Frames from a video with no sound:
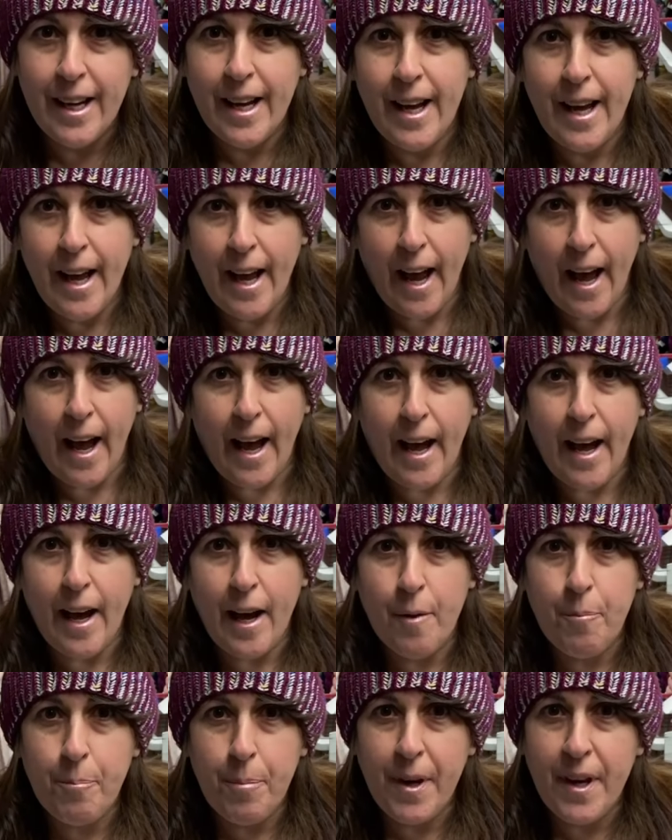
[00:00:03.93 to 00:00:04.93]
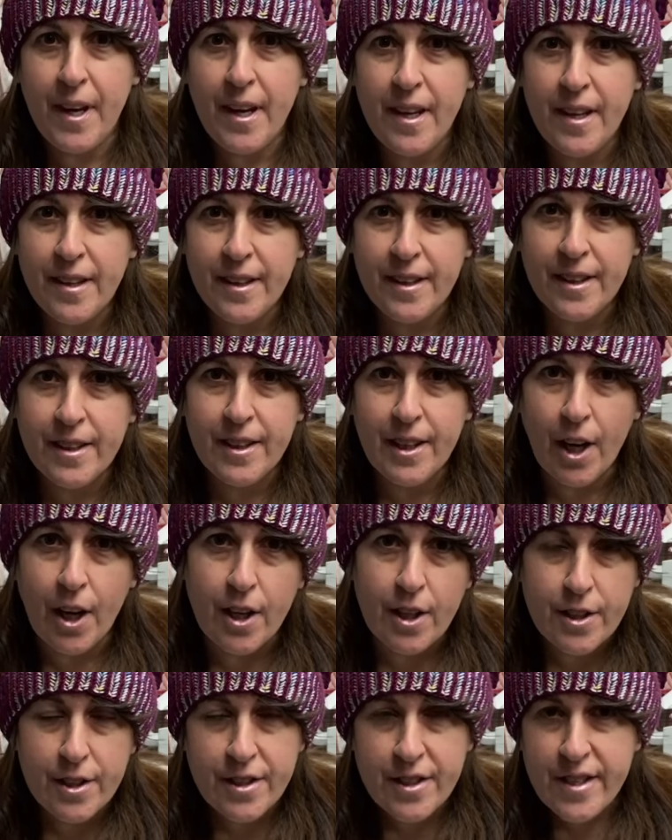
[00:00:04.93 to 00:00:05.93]
Happy
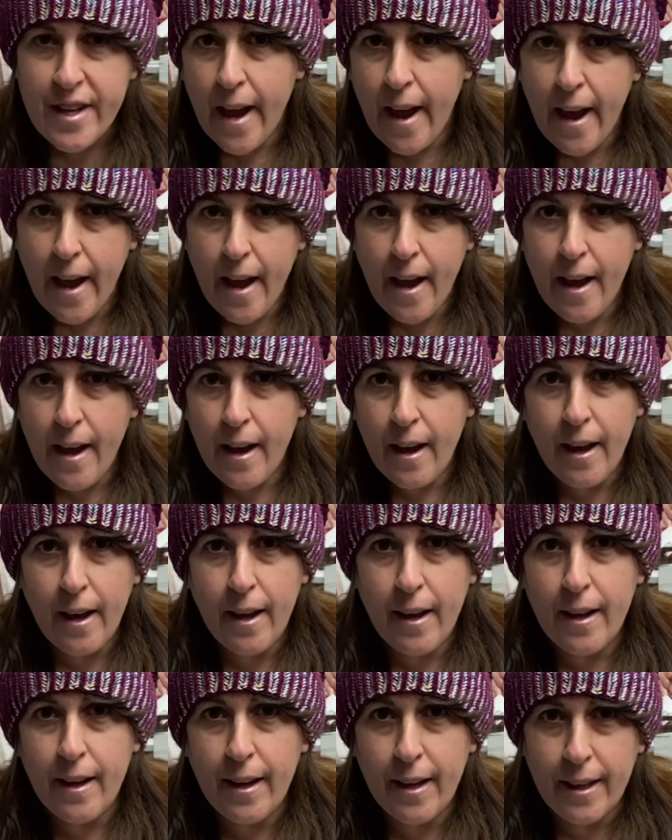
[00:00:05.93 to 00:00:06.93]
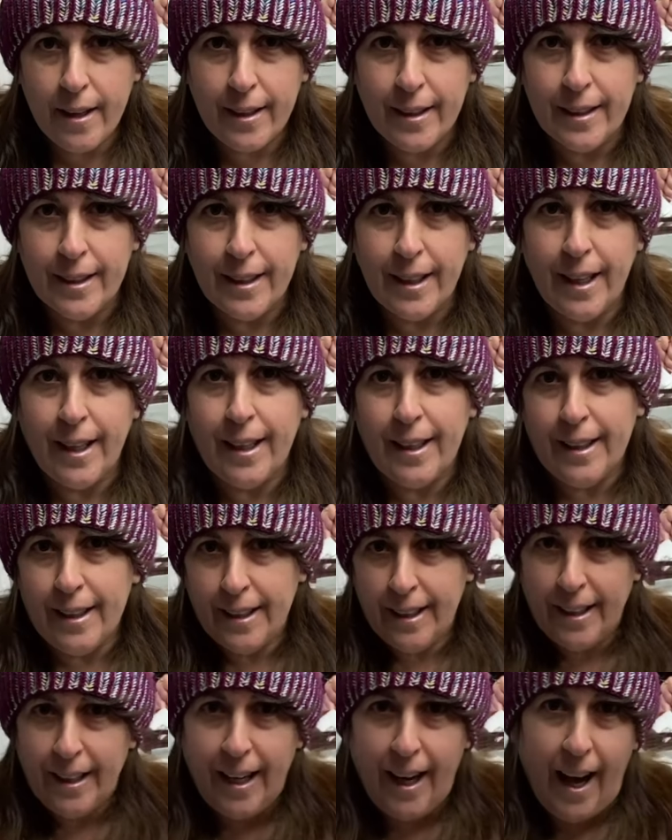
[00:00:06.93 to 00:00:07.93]
Thursday! I
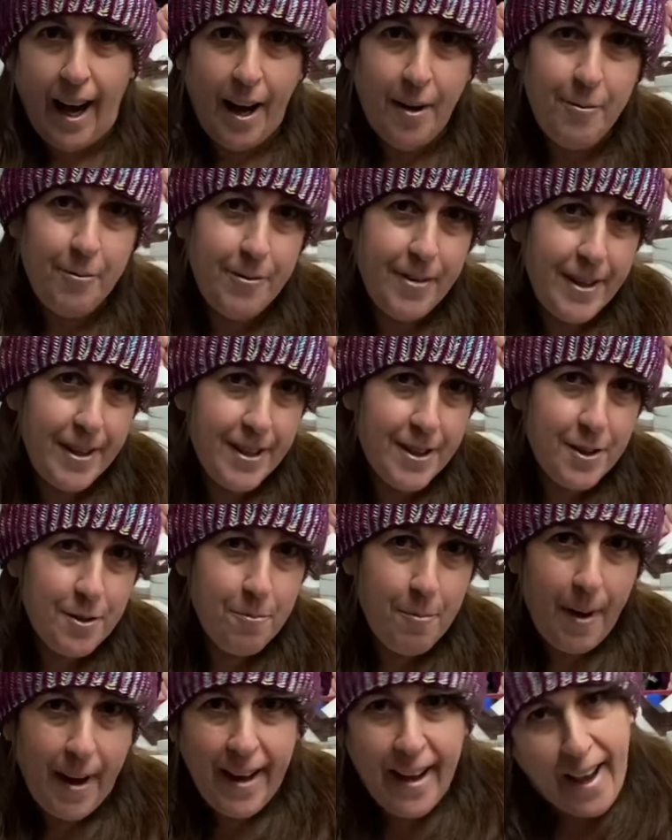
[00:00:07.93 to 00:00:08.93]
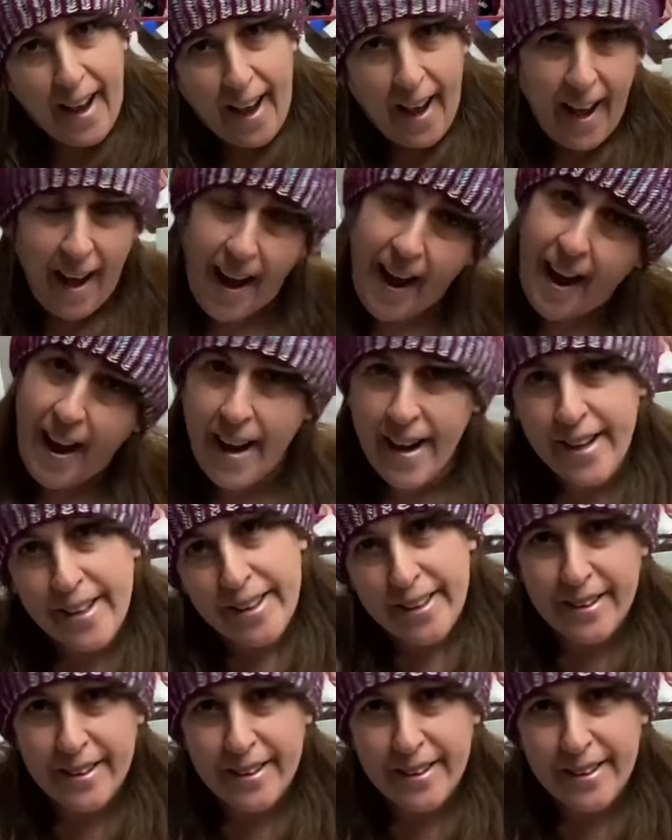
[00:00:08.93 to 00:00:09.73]
finished my hat.